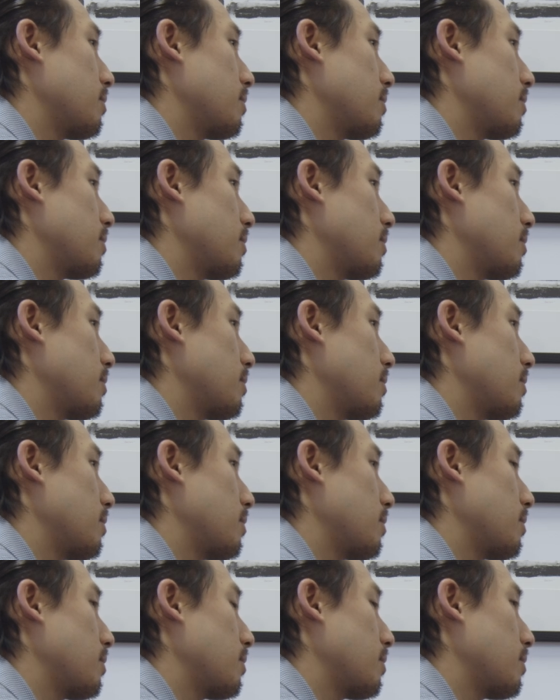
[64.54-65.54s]

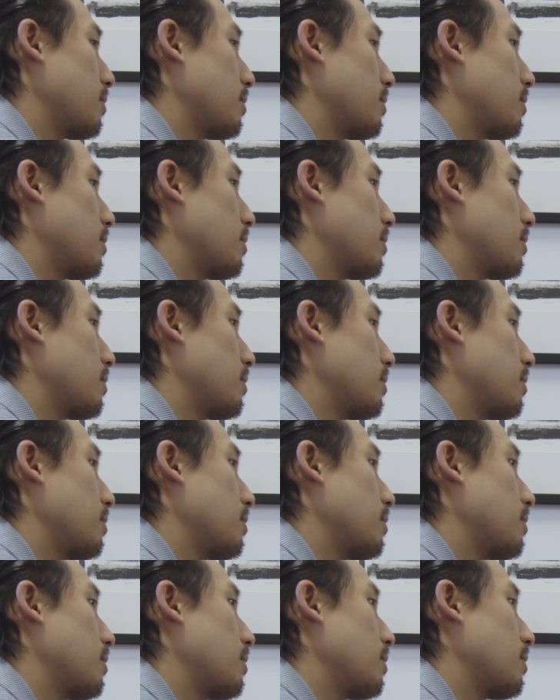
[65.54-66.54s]

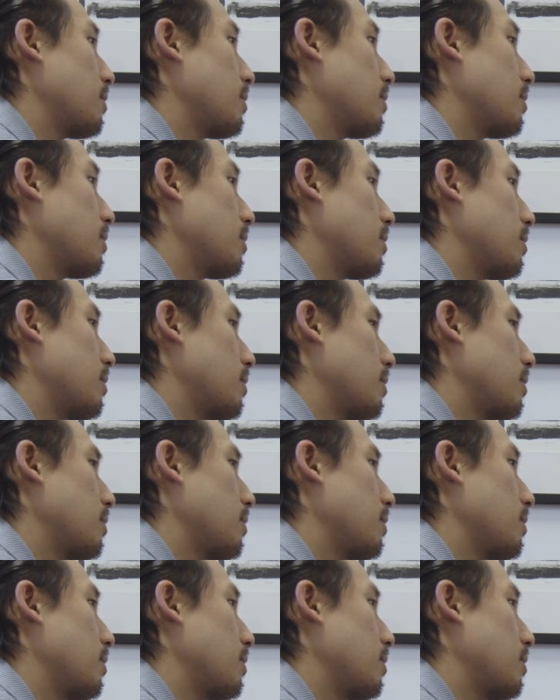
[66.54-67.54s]

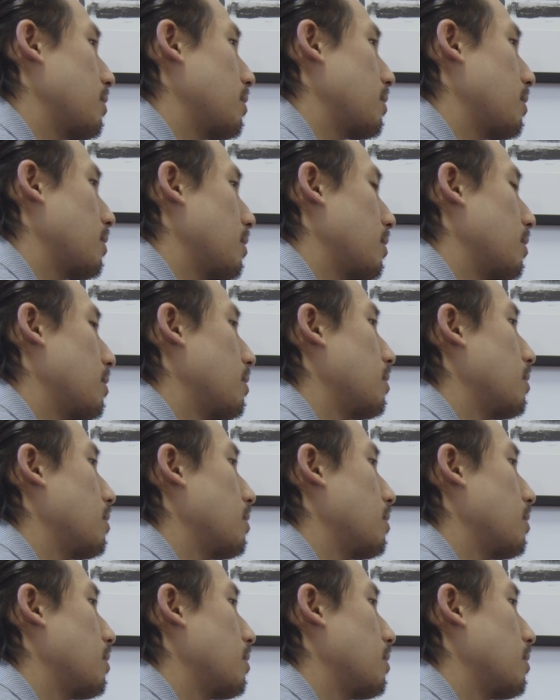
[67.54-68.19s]
This person isn't speaking.